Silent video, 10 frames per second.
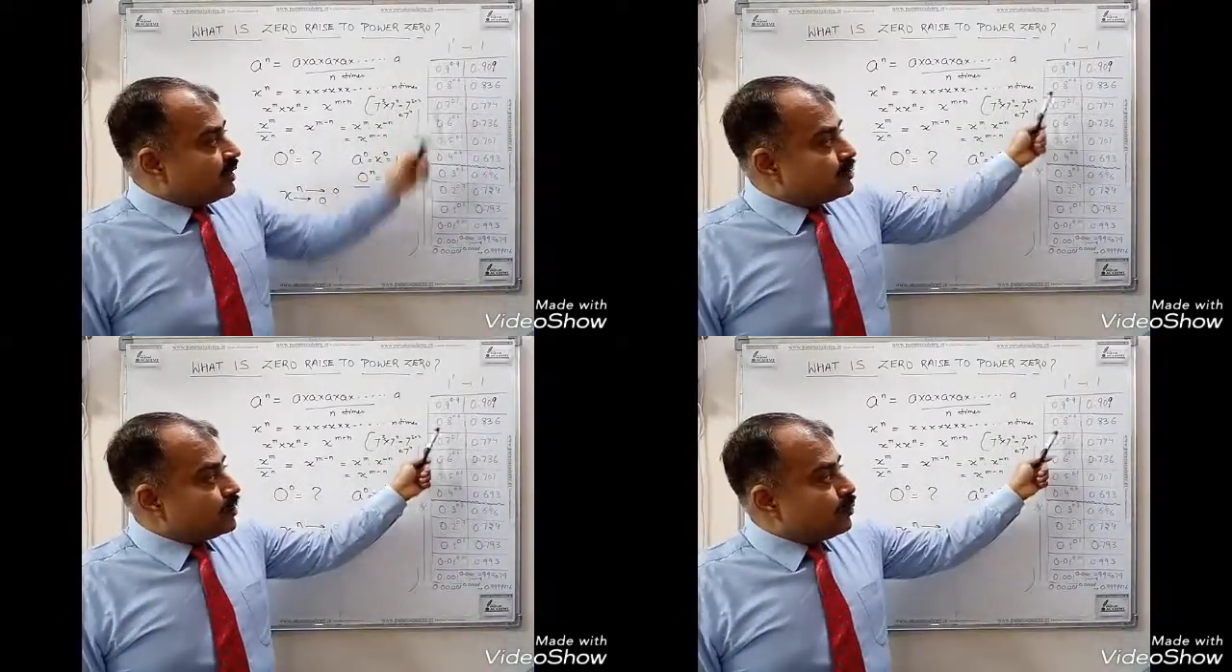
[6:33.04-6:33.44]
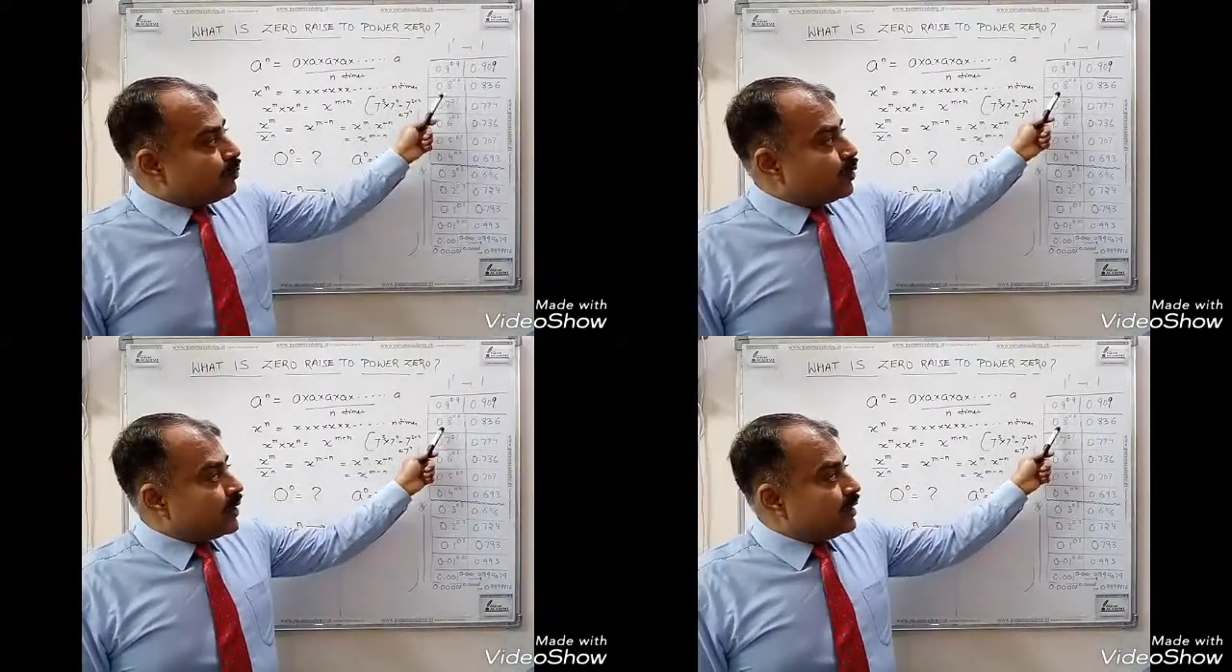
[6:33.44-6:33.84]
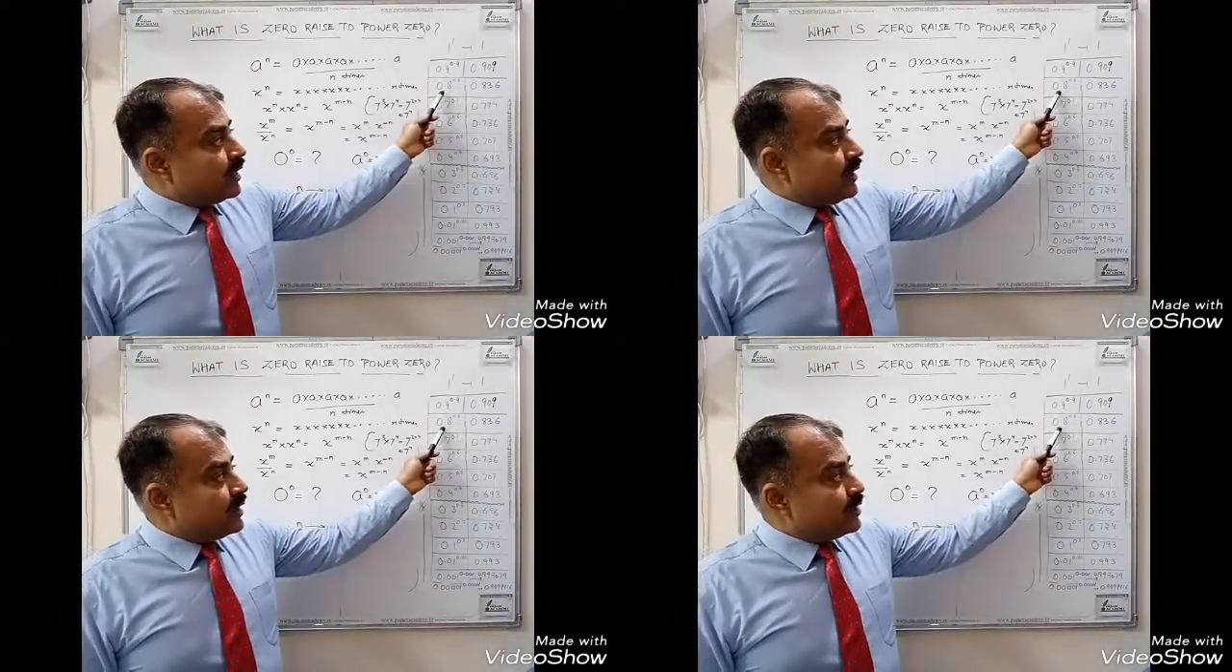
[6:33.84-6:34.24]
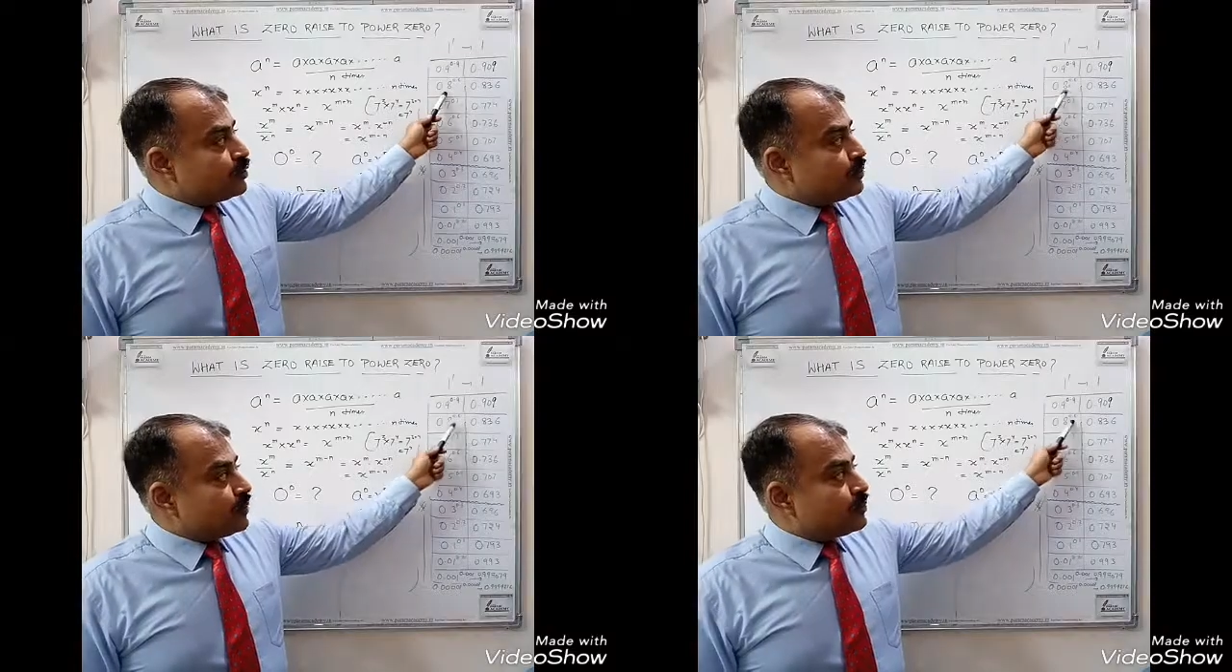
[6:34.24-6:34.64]
0.8
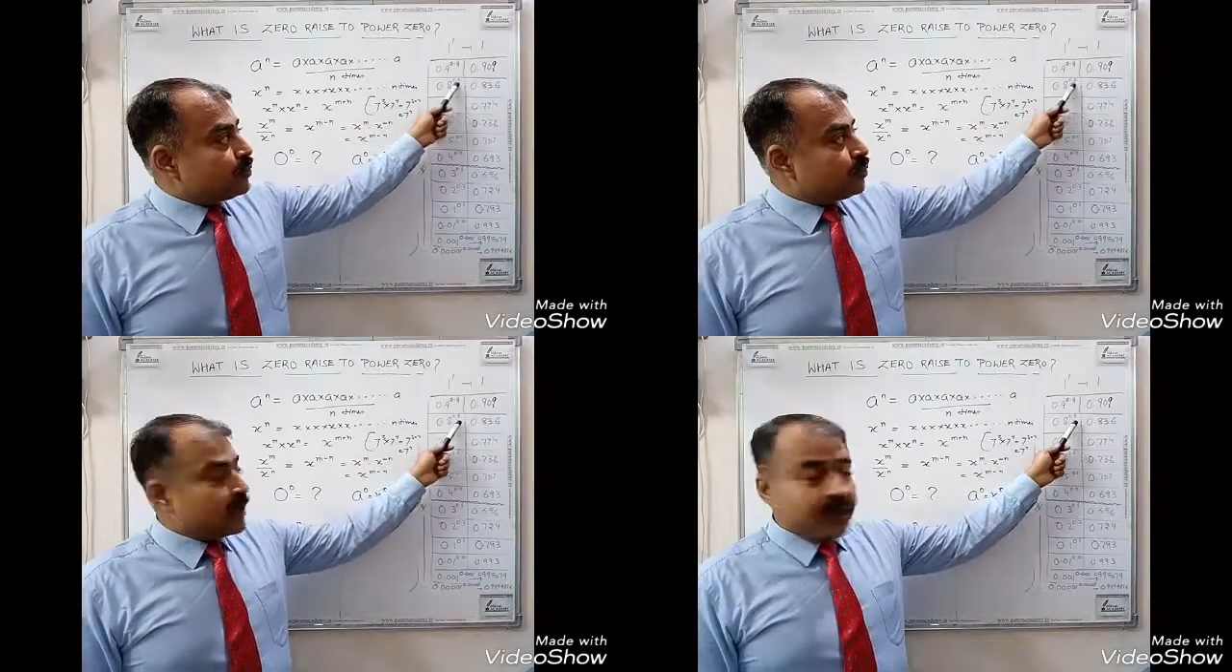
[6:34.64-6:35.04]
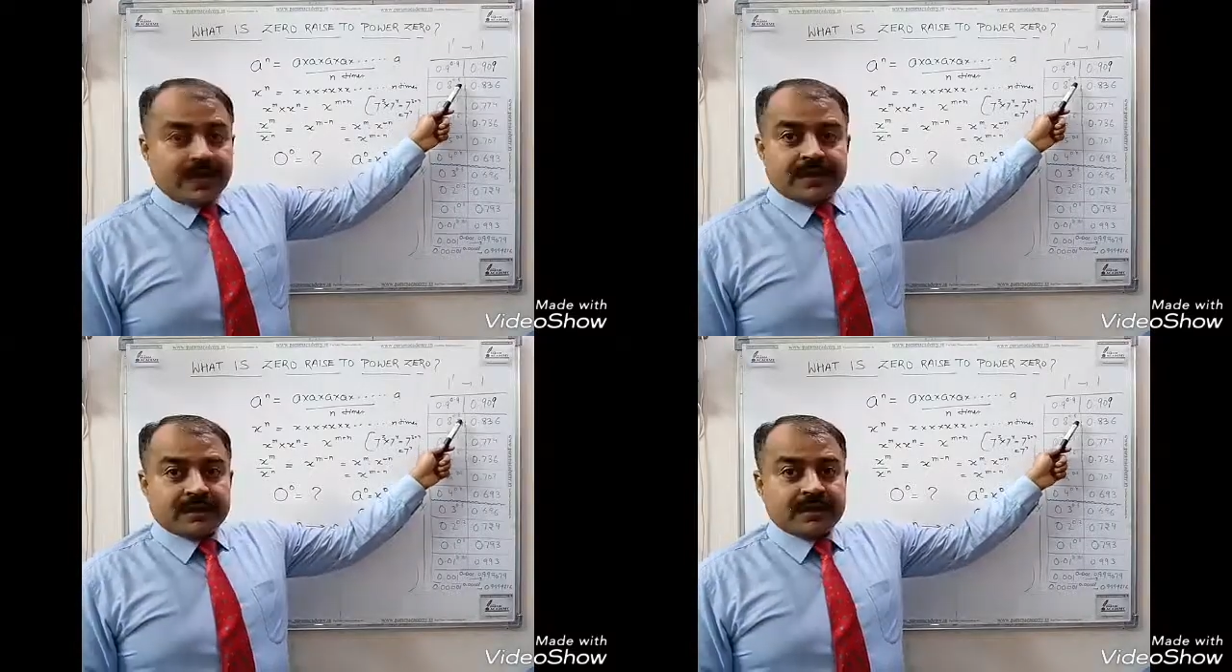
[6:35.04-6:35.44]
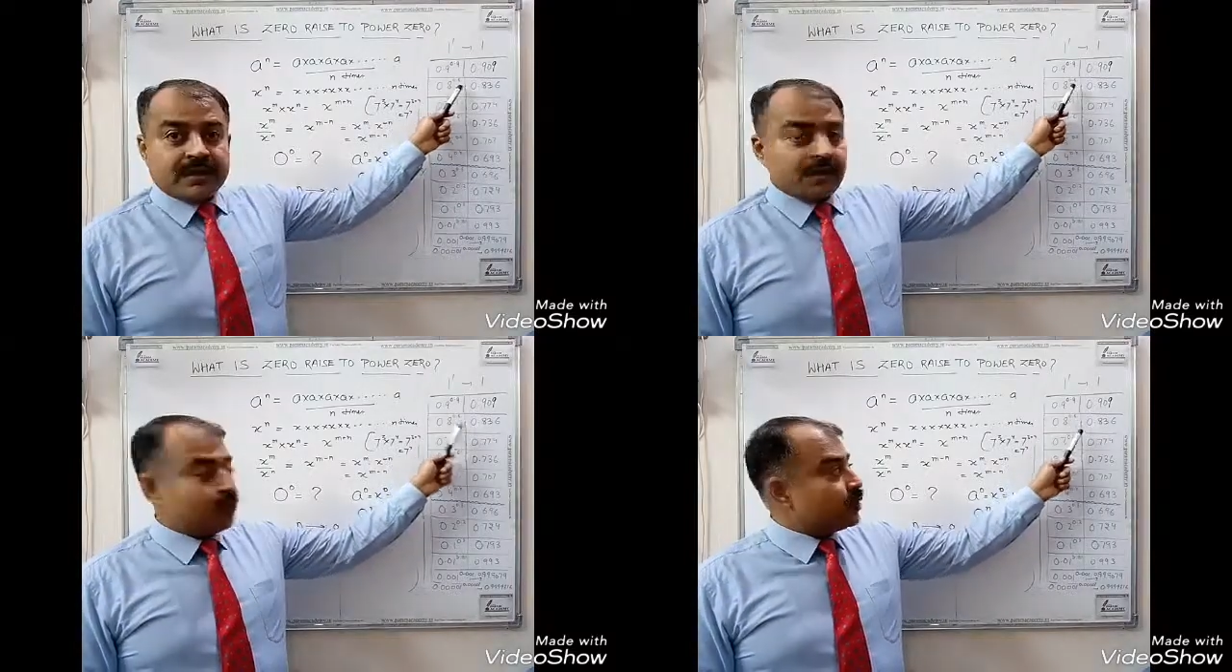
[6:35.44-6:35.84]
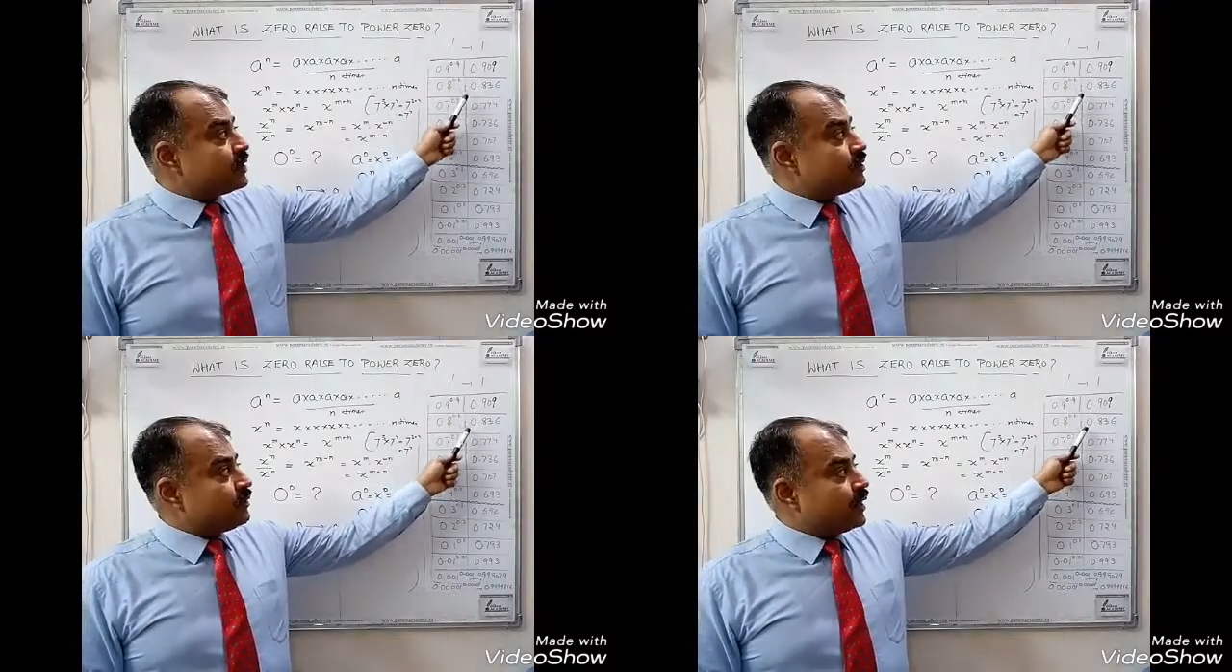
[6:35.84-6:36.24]
raised to power 0.8. Now what
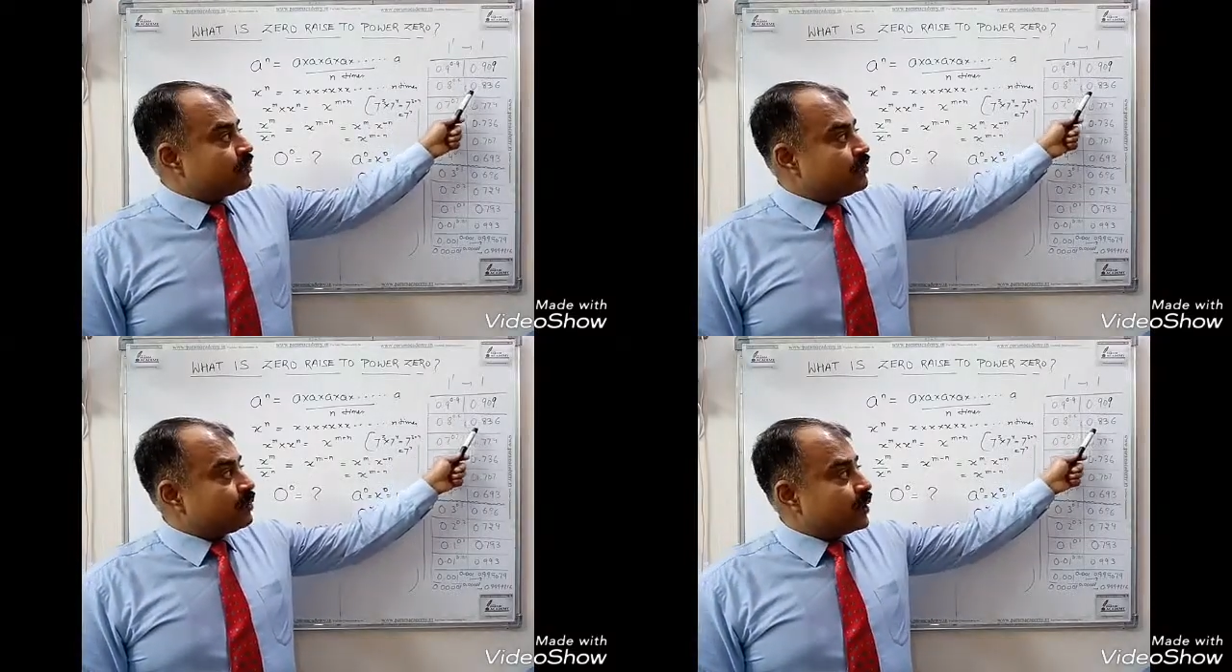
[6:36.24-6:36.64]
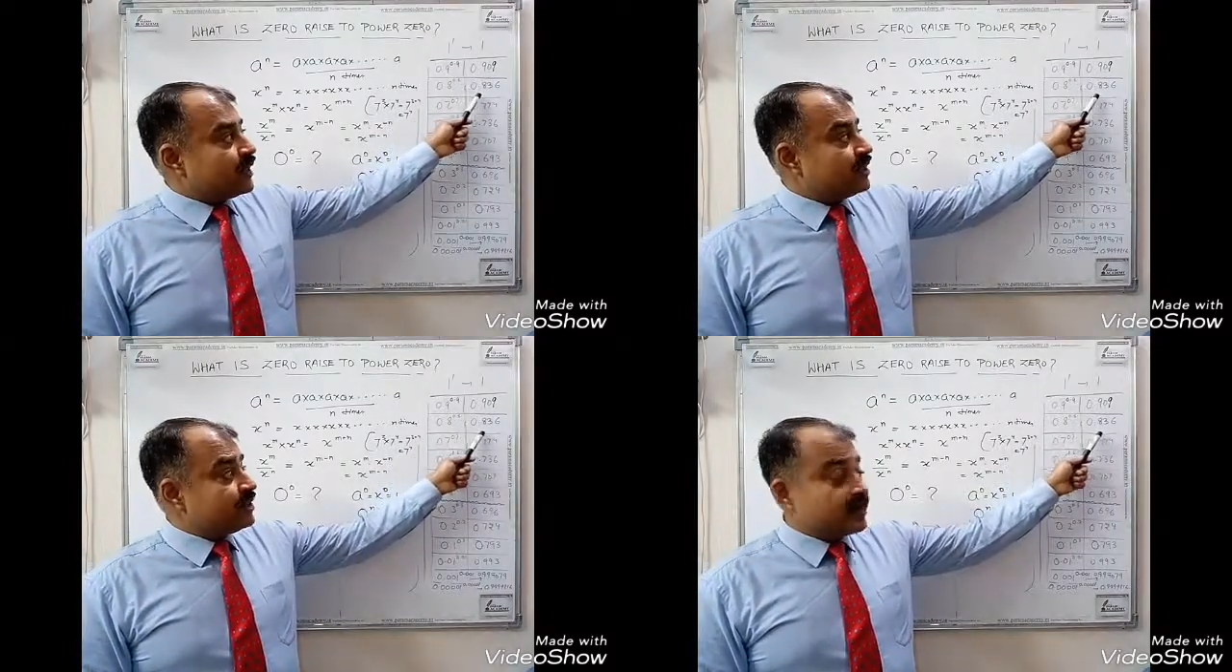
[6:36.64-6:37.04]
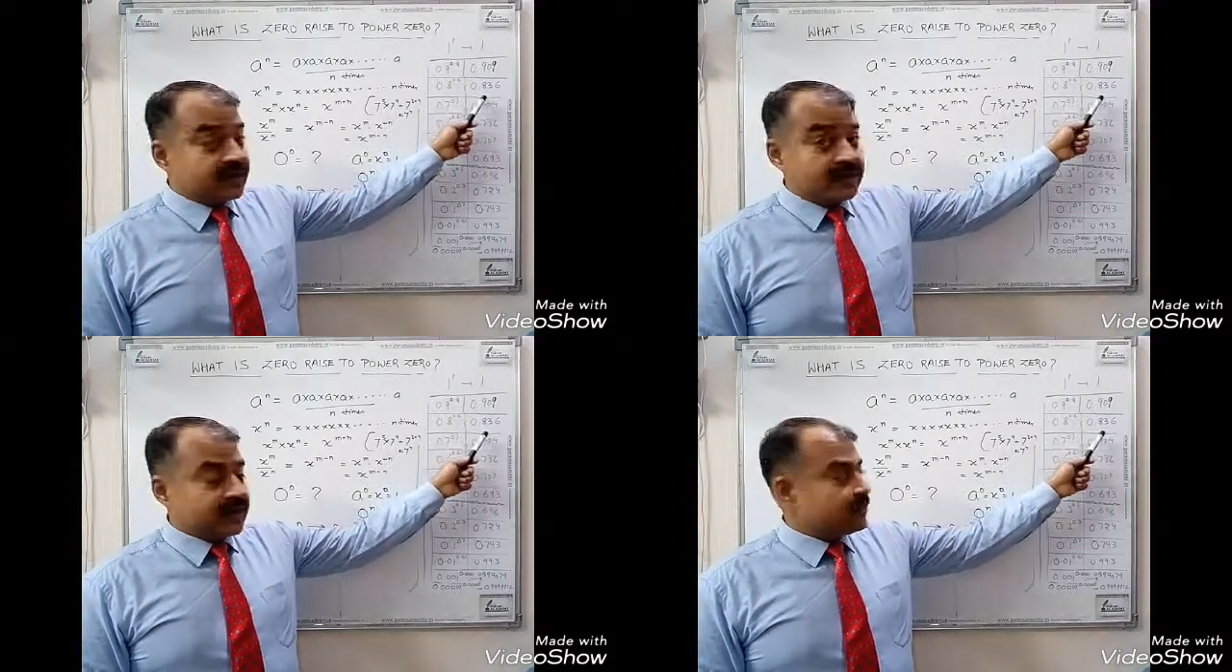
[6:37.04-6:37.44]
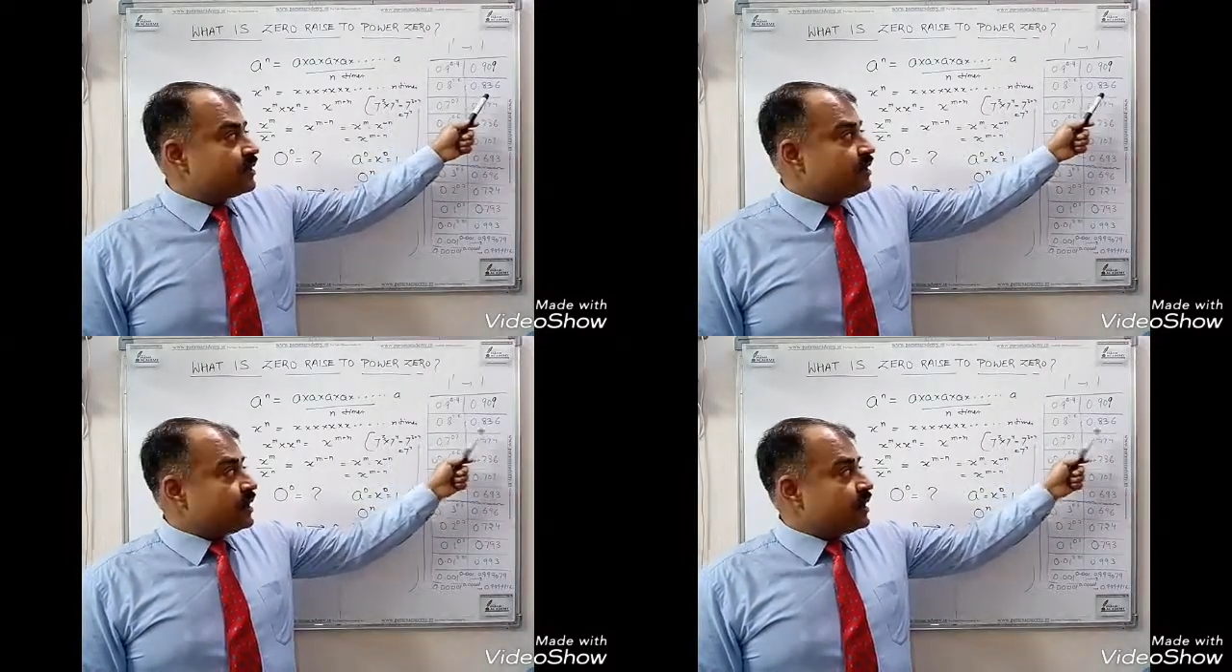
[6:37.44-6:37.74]
is the value? 0.836.